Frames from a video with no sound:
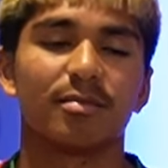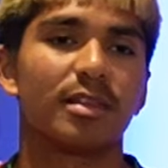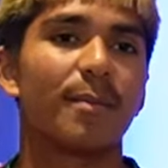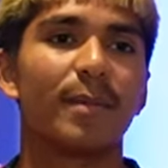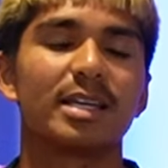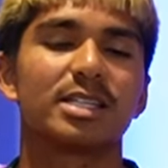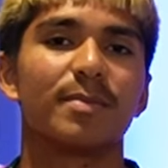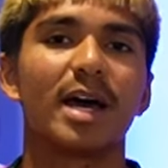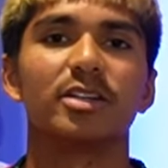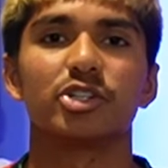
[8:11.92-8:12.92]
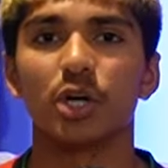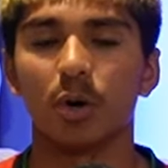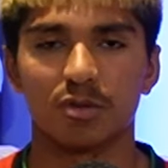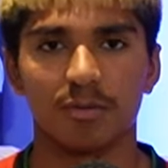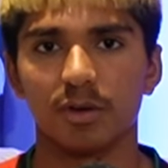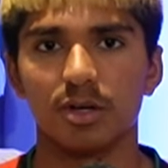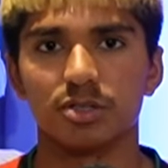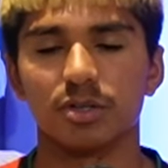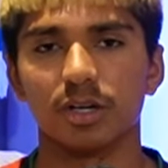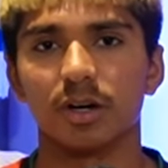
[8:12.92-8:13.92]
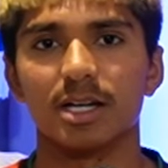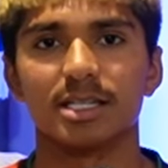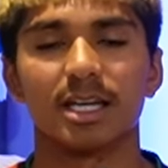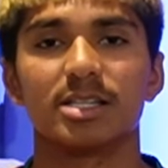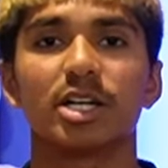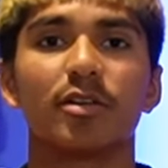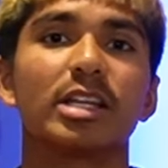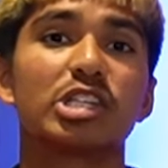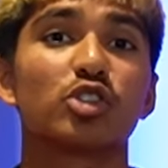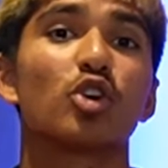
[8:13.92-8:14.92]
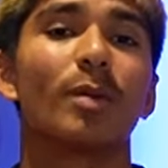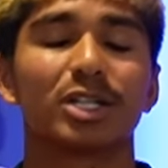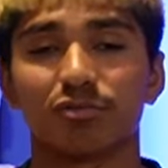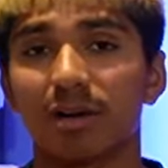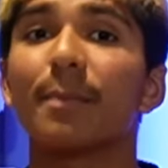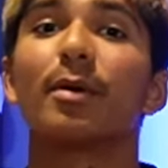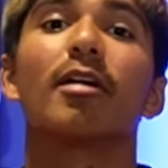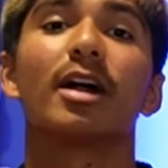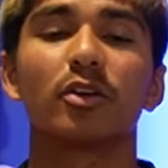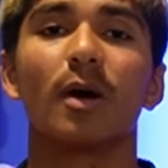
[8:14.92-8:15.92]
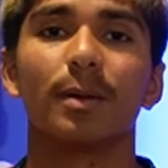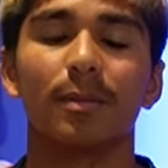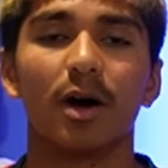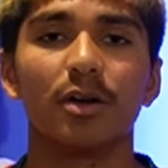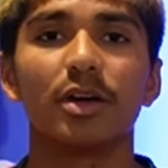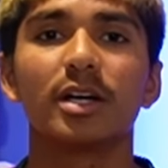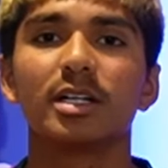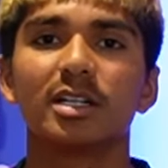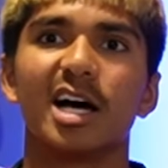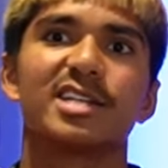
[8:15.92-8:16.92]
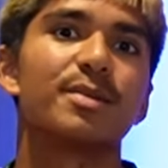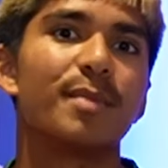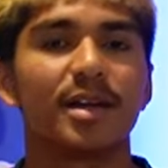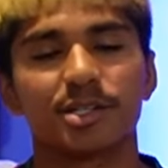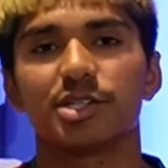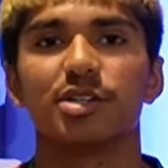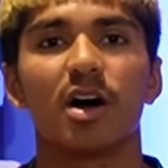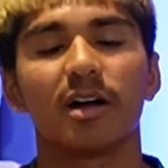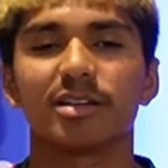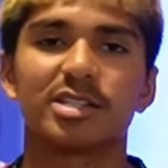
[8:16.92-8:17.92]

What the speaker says: that makes him head and shoulders above those two guys. And considering there's so much wrap around Kobbie Mainoo as the Manchester United